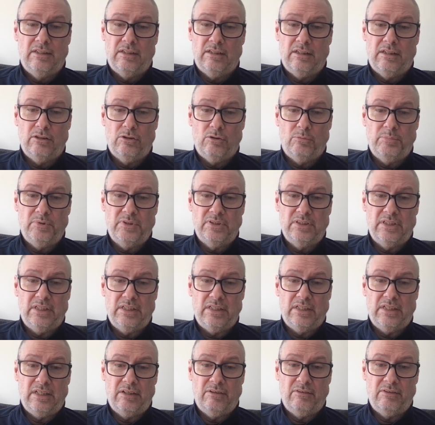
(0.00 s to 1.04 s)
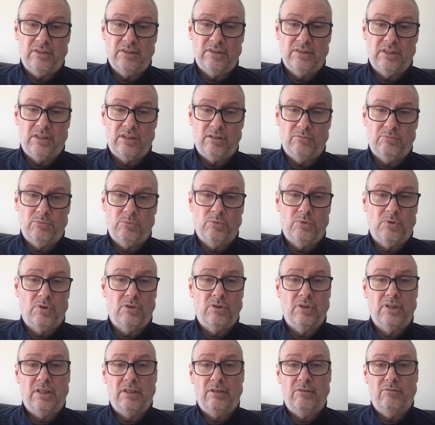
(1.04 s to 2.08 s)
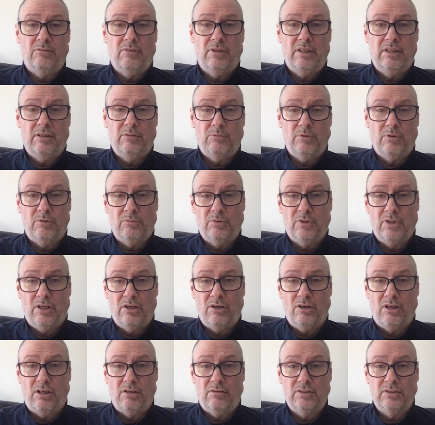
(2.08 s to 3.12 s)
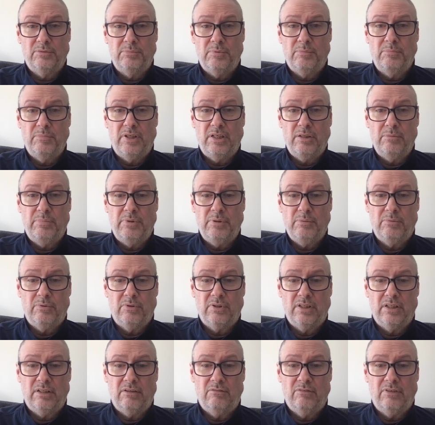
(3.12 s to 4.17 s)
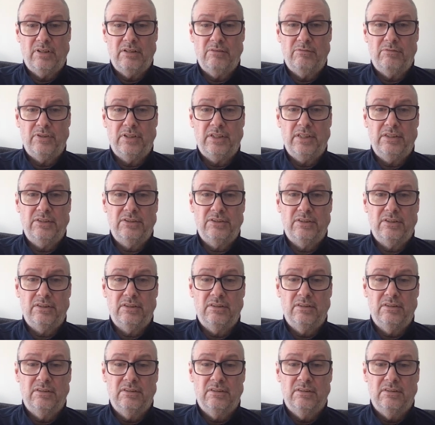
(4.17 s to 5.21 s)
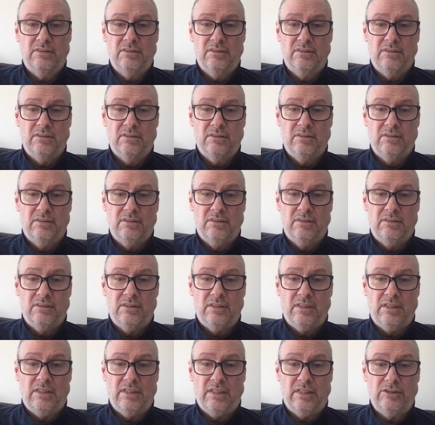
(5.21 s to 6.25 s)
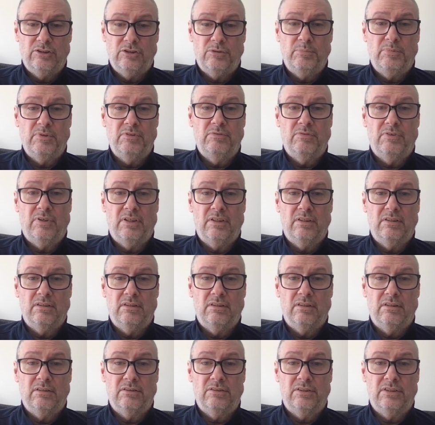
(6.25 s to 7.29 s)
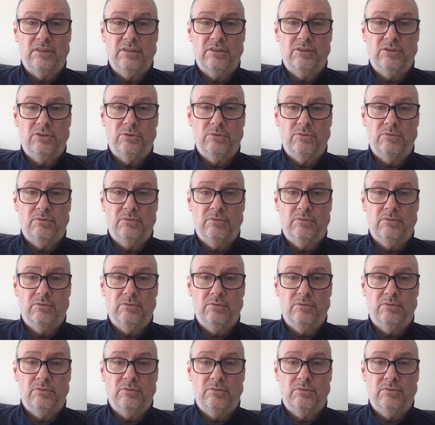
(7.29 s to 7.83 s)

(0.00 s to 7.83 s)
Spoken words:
I hope you take care of yourself. We're all getting ready. Well, not all of us, but many people are getting ready for Easter. And that should be fun. I'll see you soon.